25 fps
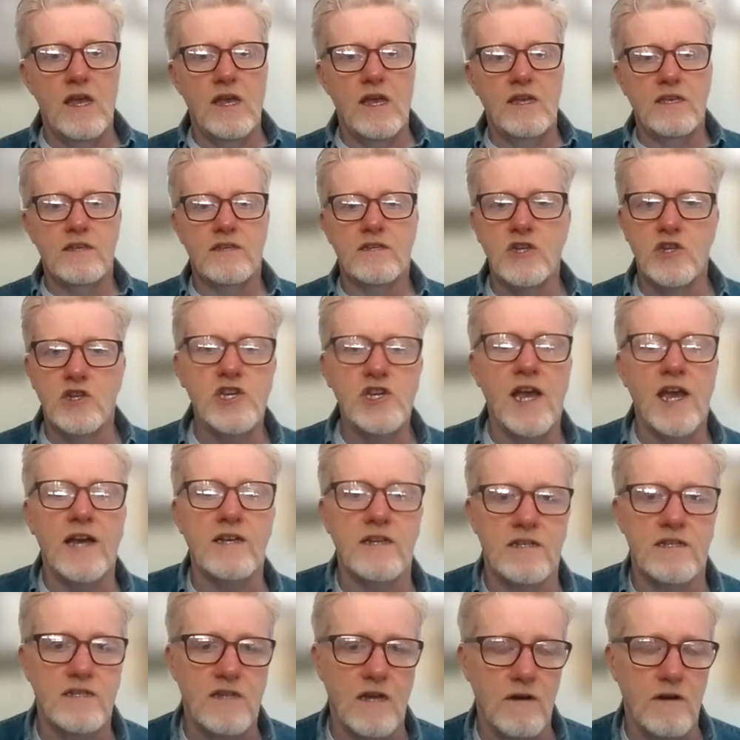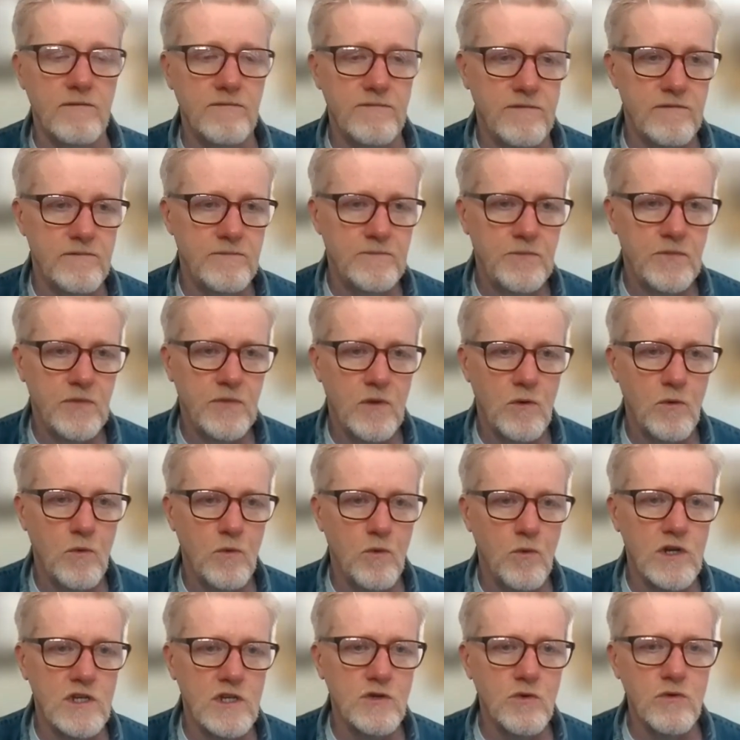is to check itself
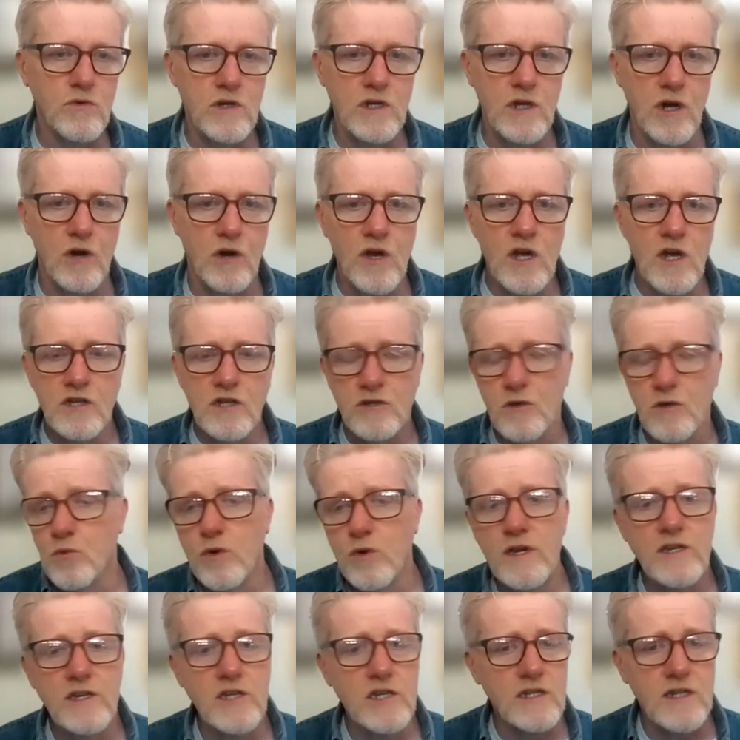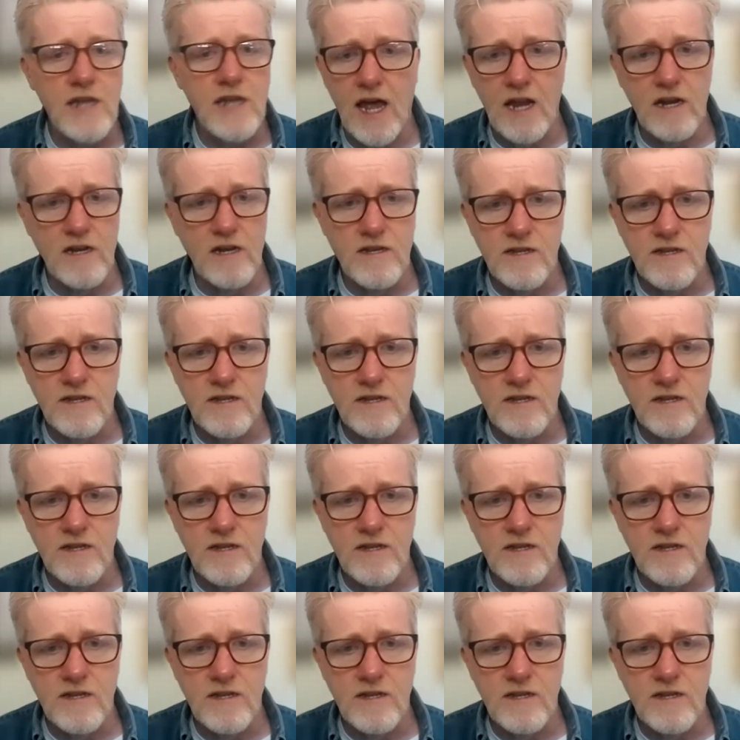which you know so we just had a